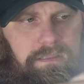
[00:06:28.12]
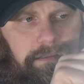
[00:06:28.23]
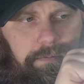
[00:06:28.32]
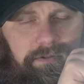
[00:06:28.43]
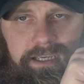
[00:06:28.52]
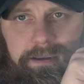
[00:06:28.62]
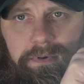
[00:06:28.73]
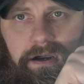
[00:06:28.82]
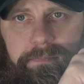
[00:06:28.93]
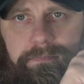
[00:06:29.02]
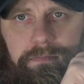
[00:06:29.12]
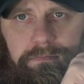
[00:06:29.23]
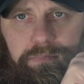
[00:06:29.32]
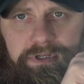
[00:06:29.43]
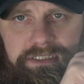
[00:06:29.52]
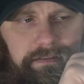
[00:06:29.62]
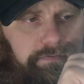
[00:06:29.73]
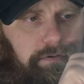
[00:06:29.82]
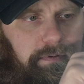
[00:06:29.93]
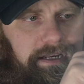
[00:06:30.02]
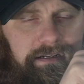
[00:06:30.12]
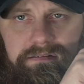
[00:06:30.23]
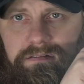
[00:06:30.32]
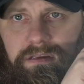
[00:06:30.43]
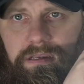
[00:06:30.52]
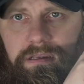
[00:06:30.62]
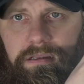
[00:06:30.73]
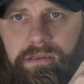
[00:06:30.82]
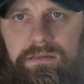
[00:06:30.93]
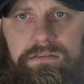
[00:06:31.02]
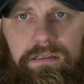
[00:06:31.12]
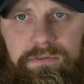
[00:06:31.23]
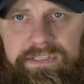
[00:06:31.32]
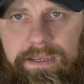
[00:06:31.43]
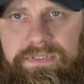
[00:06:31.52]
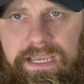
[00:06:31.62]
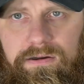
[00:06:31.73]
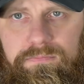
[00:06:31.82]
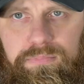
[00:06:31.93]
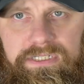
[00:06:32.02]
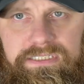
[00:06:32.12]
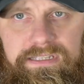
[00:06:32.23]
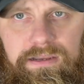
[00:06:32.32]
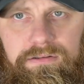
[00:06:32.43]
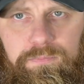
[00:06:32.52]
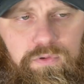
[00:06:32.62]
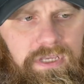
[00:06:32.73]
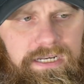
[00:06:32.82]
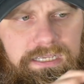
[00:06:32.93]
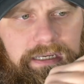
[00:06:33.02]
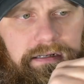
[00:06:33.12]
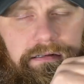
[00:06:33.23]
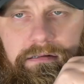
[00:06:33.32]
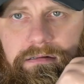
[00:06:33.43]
Double tap up brings it to full brightness. Double tap down brings it down to moonlight again.